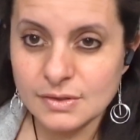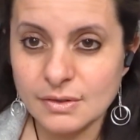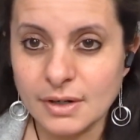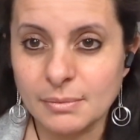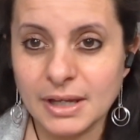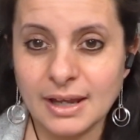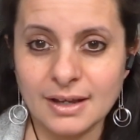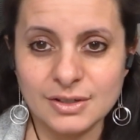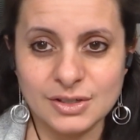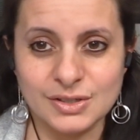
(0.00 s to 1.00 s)
Sorry, my
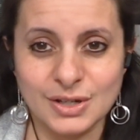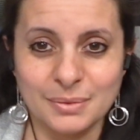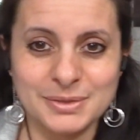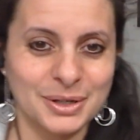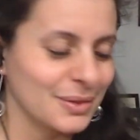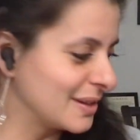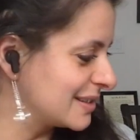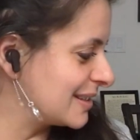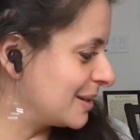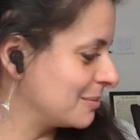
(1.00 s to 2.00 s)
cat just jumped on
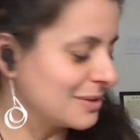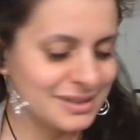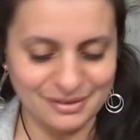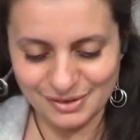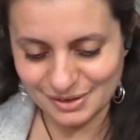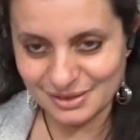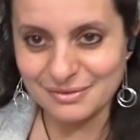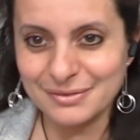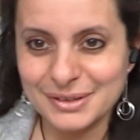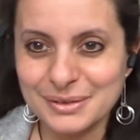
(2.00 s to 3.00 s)
the table and I
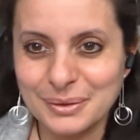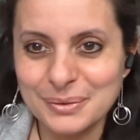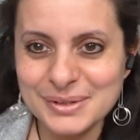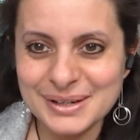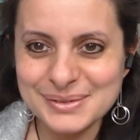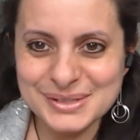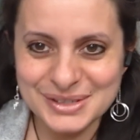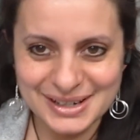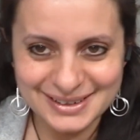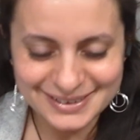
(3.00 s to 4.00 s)
felt the whole house
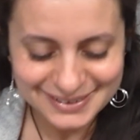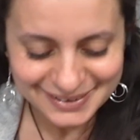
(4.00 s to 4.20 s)
shake.